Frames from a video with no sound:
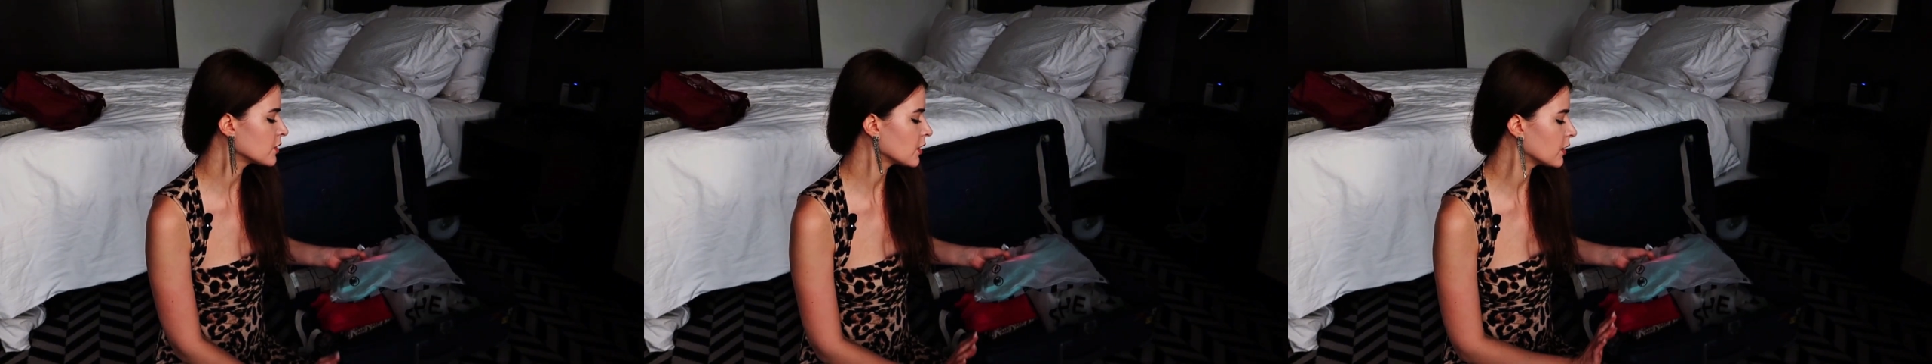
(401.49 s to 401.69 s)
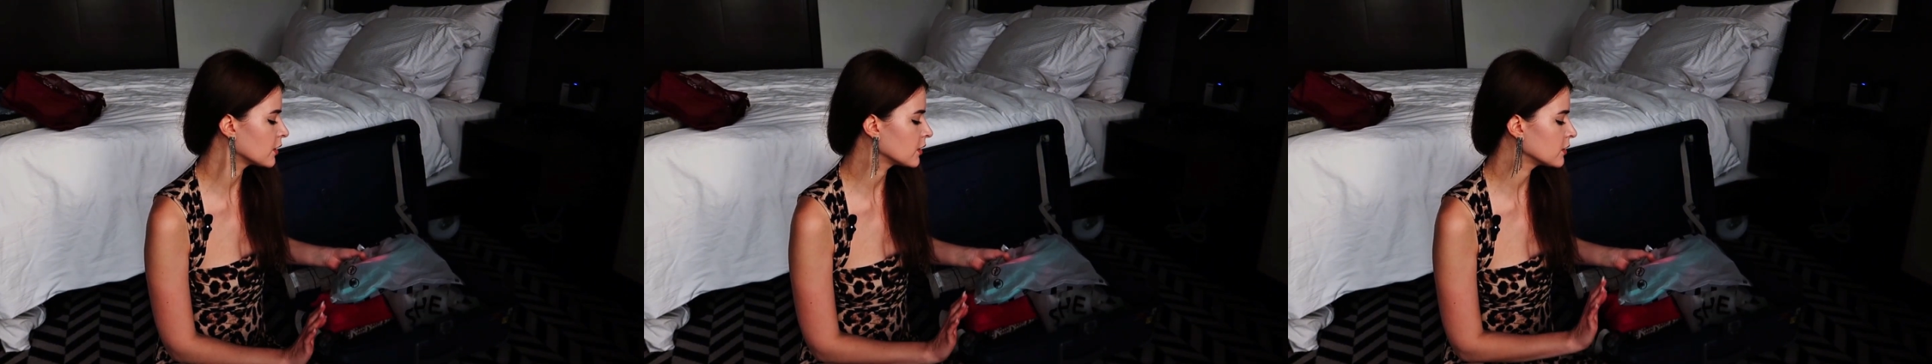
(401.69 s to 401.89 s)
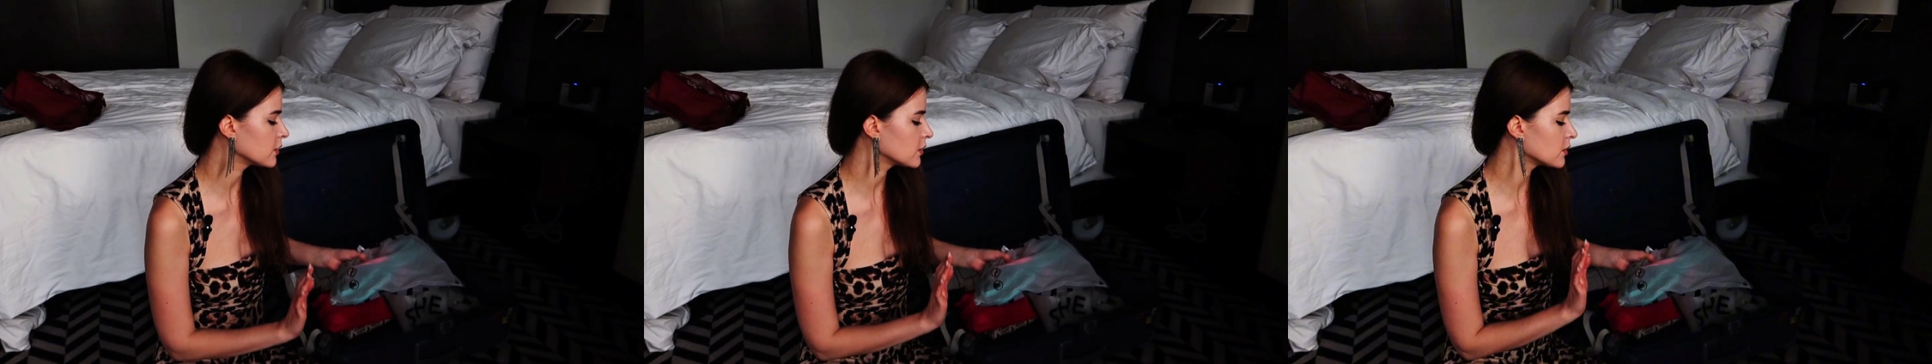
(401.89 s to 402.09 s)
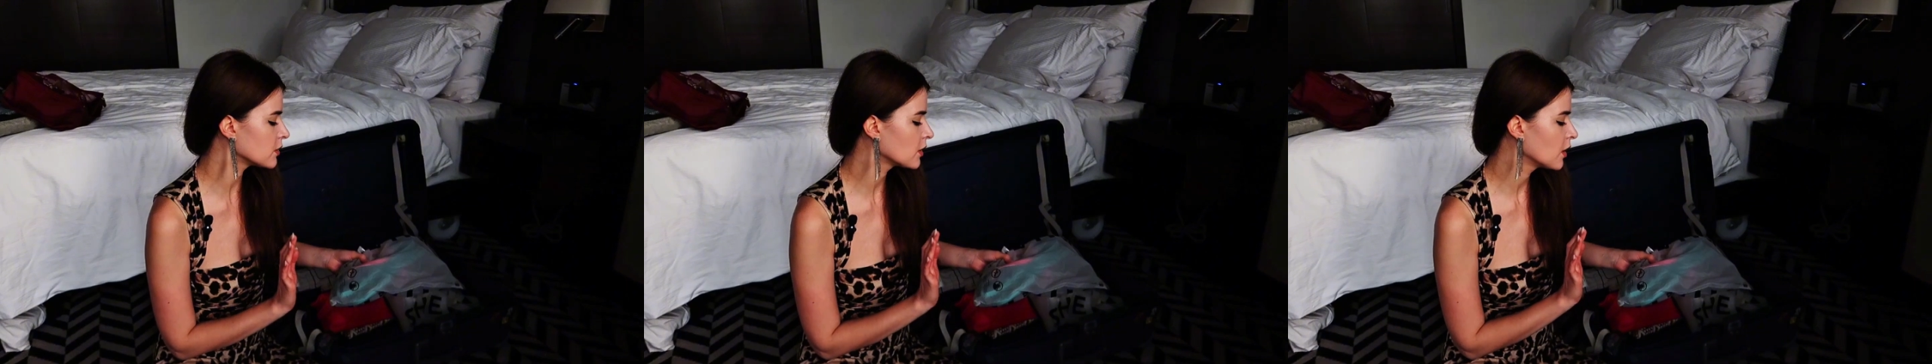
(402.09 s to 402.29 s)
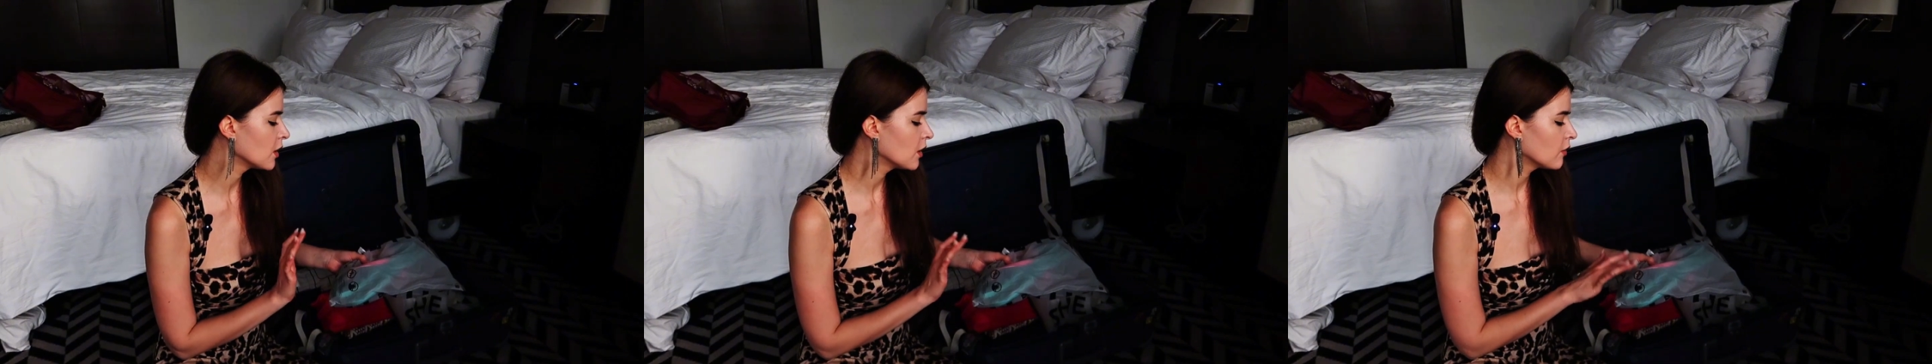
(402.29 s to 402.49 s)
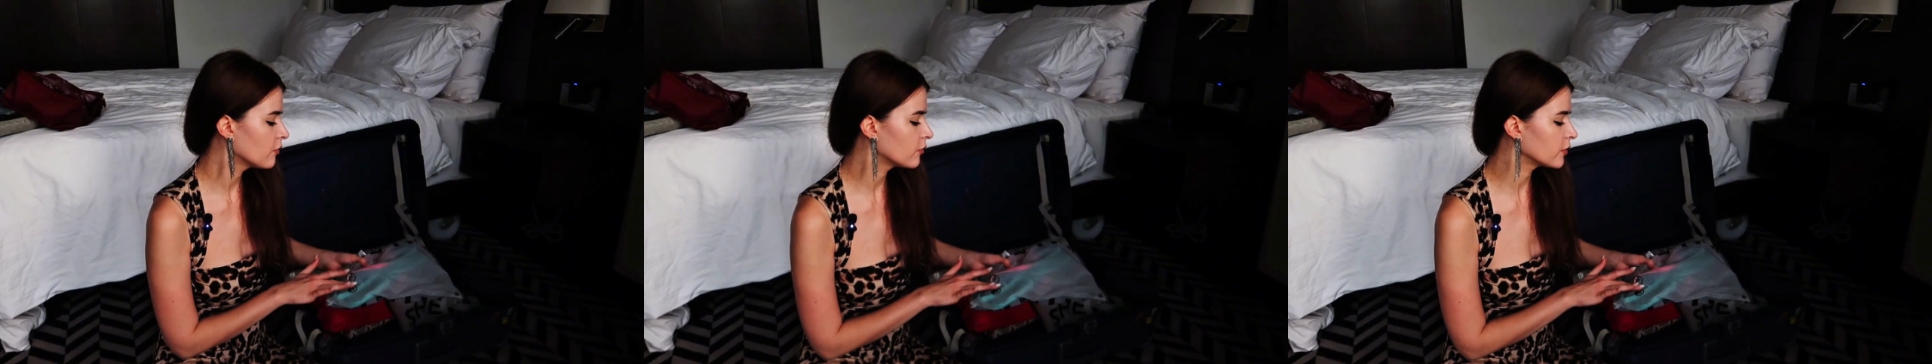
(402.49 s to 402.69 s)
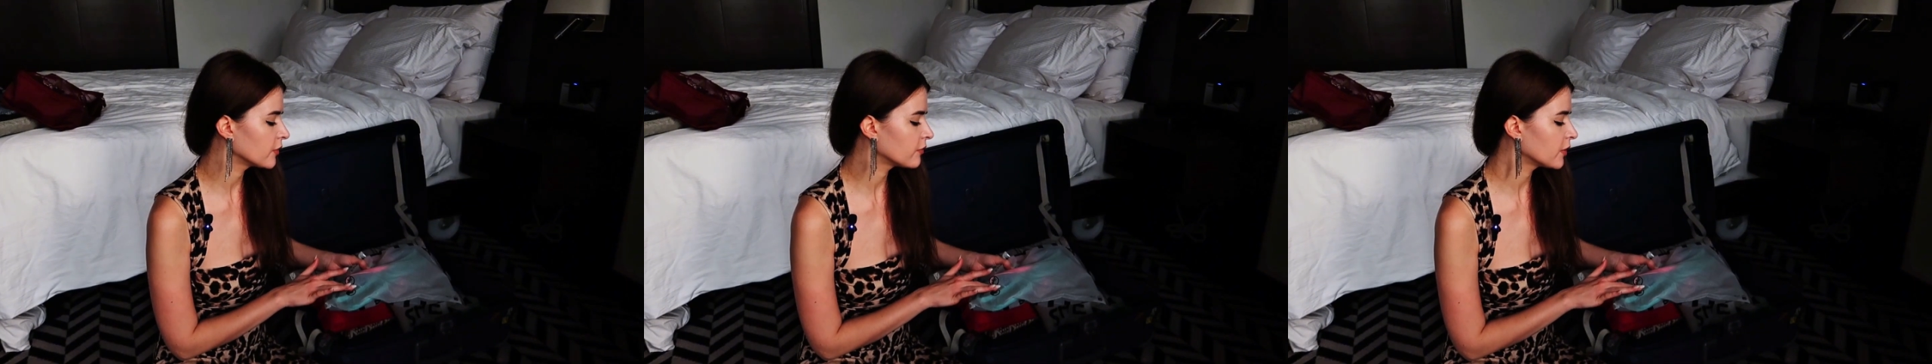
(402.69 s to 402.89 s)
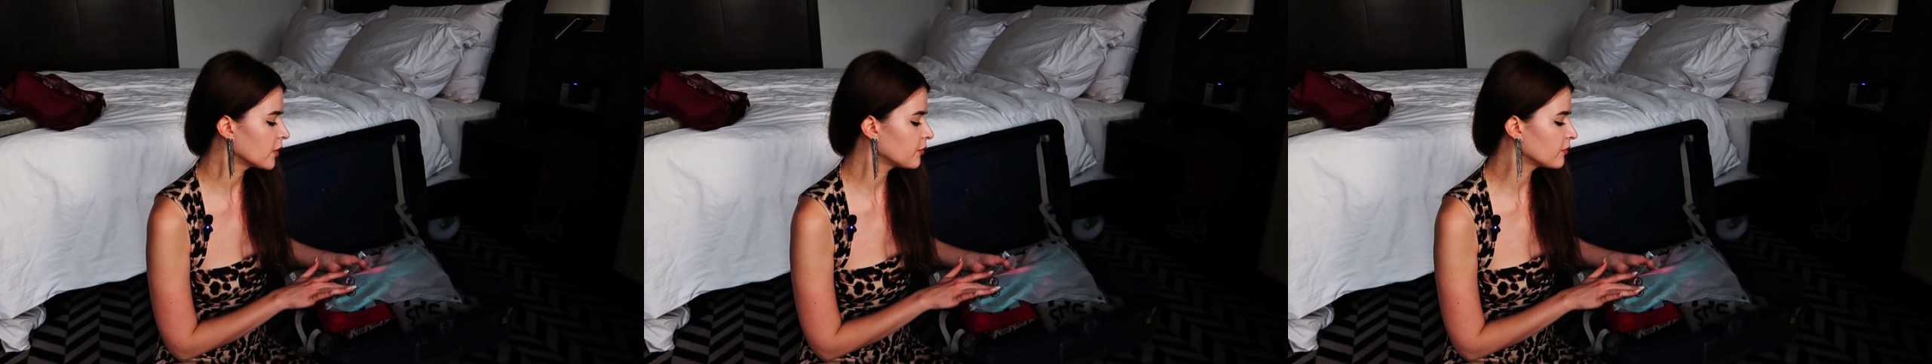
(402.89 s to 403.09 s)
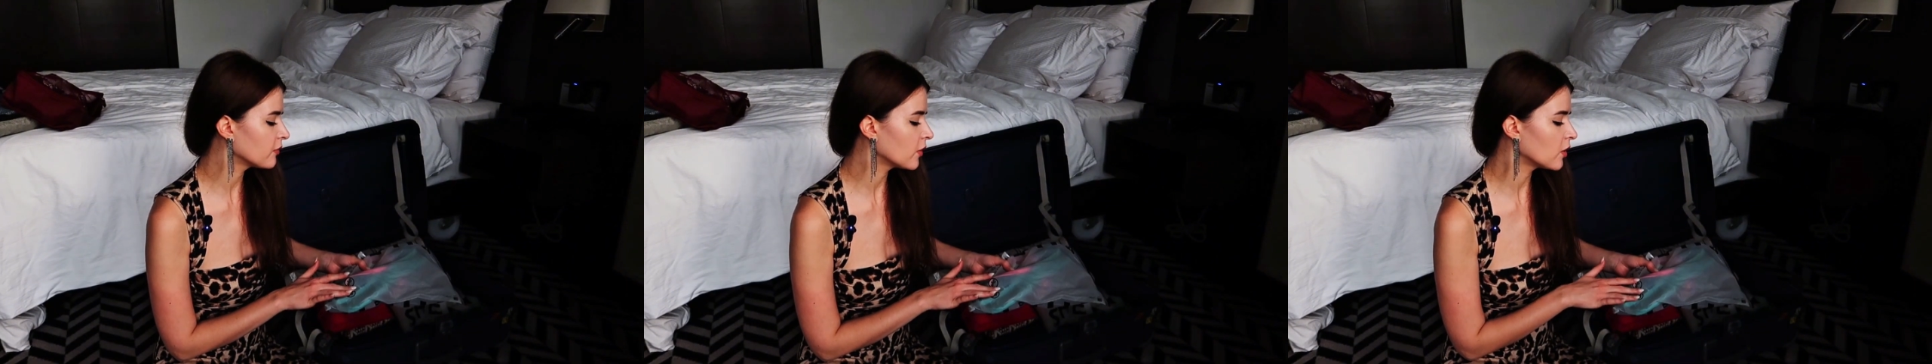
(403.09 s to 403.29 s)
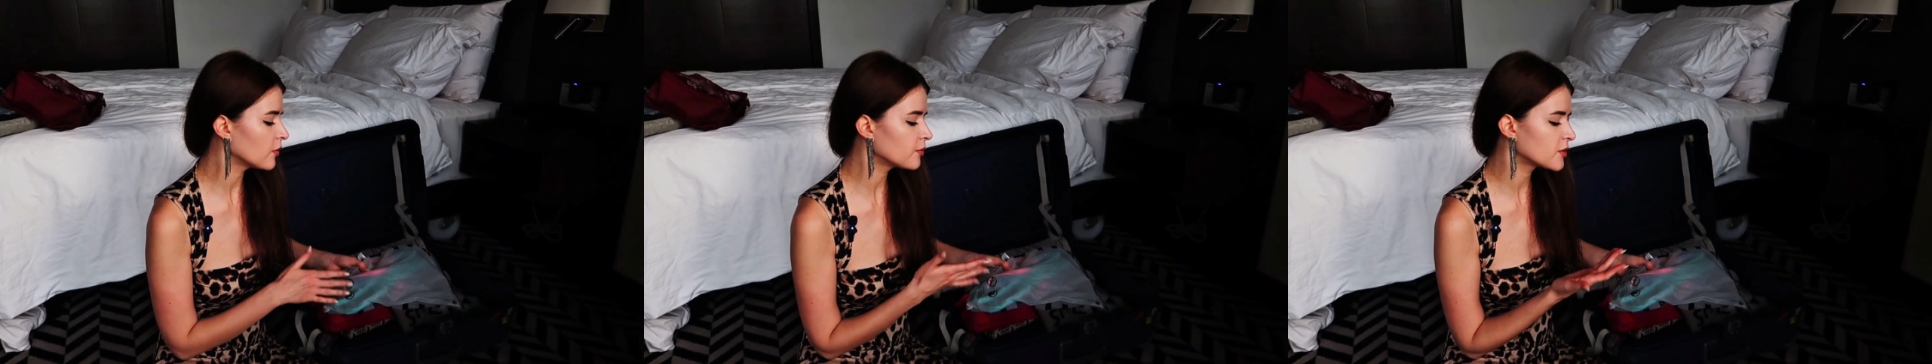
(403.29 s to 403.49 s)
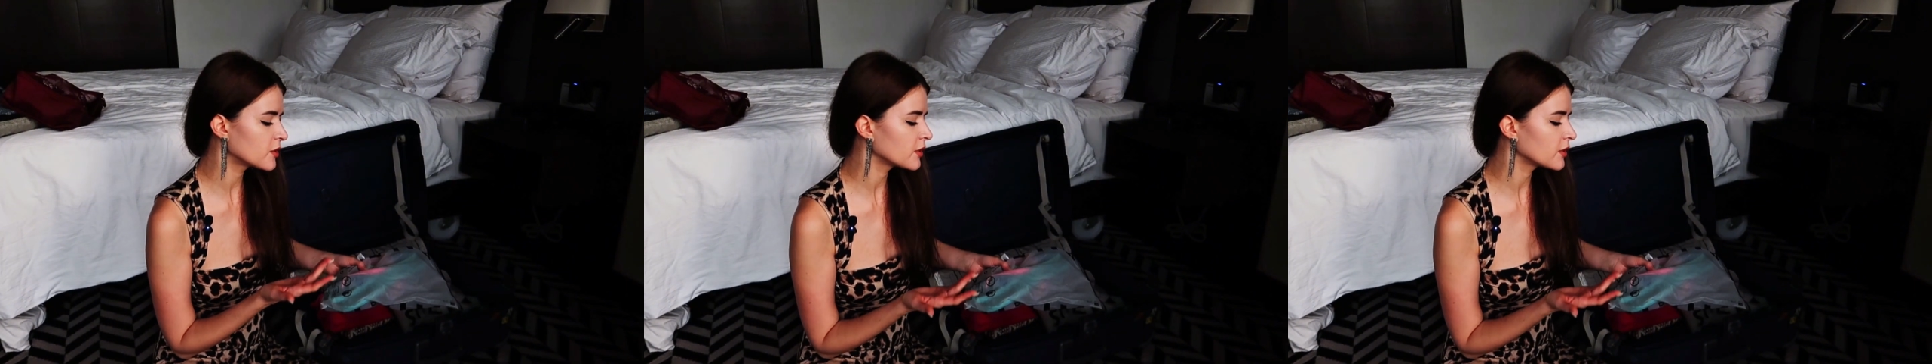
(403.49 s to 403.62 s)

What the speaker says: And for the flip-flops,